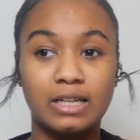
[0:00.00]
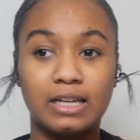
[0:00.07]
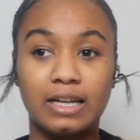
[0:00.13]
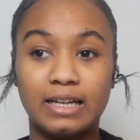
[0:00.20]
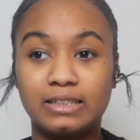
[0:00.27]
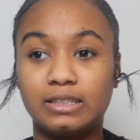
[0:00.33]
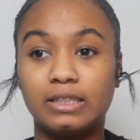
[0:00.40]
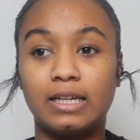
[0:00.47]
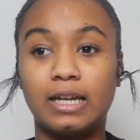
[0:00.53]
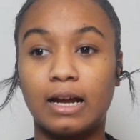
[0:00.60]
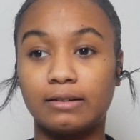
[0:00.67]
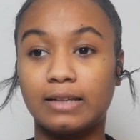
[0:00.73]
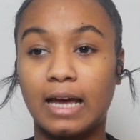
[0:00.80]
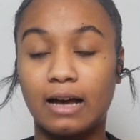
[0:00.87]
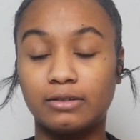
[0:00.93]
I like to get
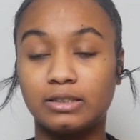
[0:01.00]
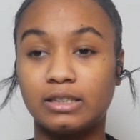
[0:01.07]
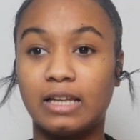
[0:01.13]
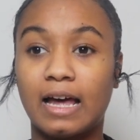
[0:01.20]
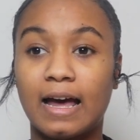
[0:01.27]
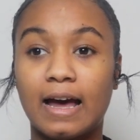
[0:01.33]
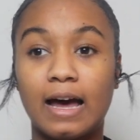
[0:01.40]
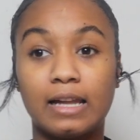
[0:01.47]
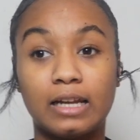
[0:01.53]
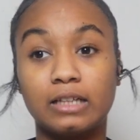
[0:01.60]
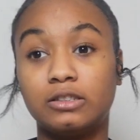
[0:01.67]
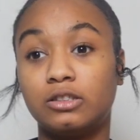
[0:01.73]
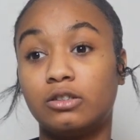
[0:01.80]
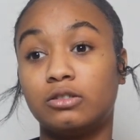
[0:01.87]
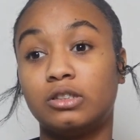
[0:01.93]
out the house a lot. I
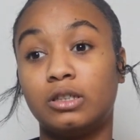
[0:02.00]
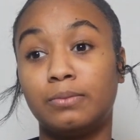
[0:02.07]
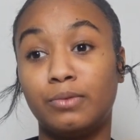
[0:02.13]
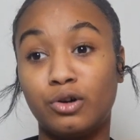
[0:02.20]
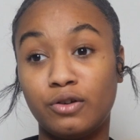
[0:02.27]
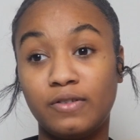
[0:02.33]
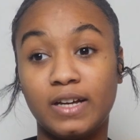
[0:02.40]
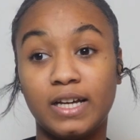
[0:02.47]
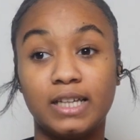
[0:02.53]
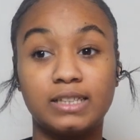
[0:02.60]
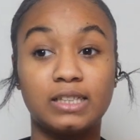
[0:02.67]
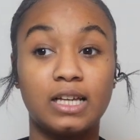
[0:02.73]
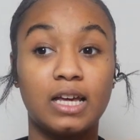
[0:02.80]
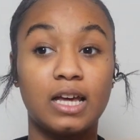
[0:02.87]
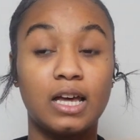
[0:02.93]
like to go to the movies,
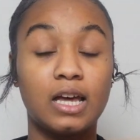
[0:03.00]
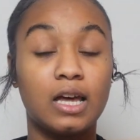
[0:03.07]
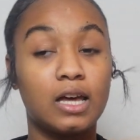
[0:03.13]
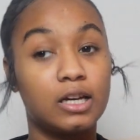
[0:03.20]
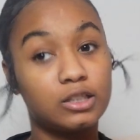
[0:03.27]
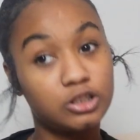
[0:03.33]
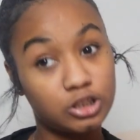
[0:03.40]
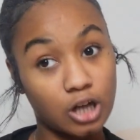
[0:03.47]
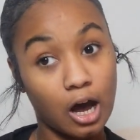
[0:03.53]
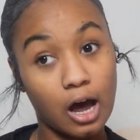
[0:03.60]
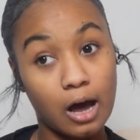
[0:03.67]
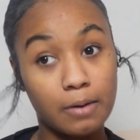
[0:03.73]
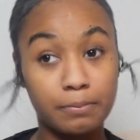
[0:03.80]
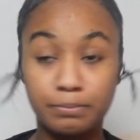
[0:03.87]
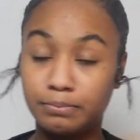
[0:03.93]

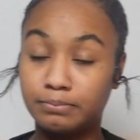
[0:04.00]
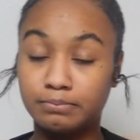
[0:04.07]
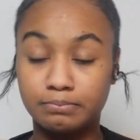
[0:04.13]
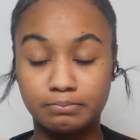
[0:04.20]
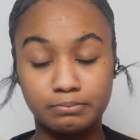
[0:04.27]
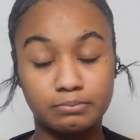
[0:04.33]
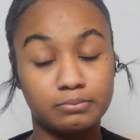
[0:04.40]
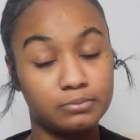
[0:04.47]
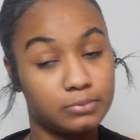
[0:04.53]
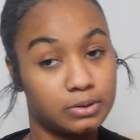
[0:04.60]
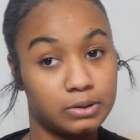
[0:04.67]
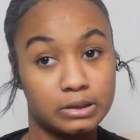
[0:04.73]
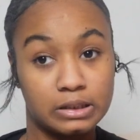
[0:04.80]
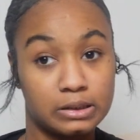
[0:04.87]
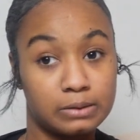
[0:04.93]
shop,
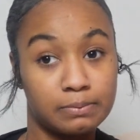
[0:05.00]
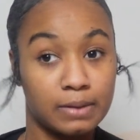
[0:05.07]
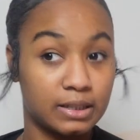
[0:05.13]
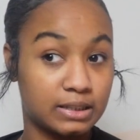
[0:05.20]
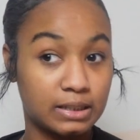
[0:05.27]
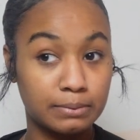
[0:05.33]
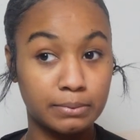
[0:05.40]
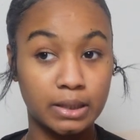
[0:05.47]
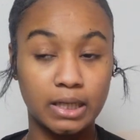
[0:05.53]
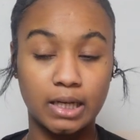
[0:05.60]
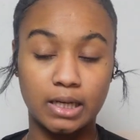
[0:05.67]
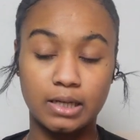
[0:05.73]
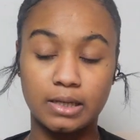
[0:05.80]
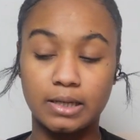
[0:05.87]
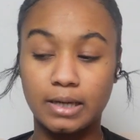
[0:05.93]
spend some
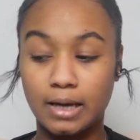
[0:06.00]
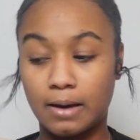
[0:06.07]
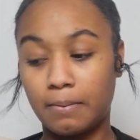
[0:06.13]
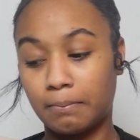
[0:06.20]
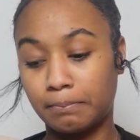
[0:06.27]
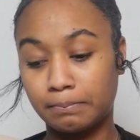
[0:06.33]
money. Yeah.